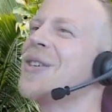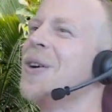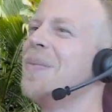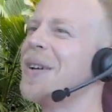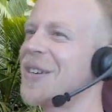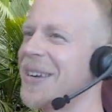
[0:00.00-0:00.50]

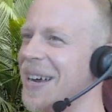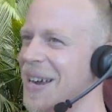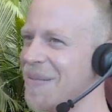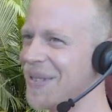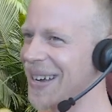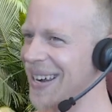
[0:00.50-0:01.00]
so much
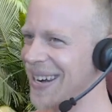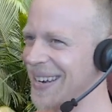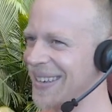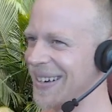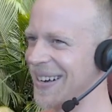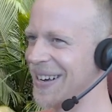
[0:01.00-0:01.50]
time
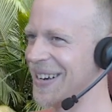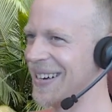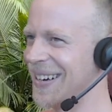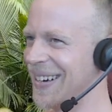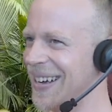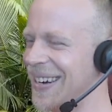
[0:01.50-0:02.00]
getting
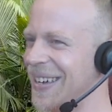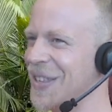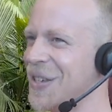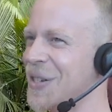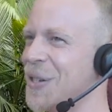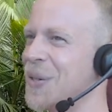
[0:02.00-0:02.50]

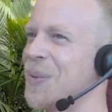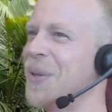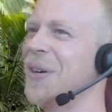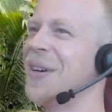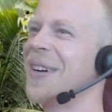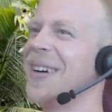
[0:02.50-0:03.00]
this to
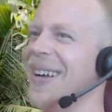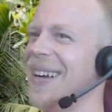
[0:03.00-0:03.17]
work,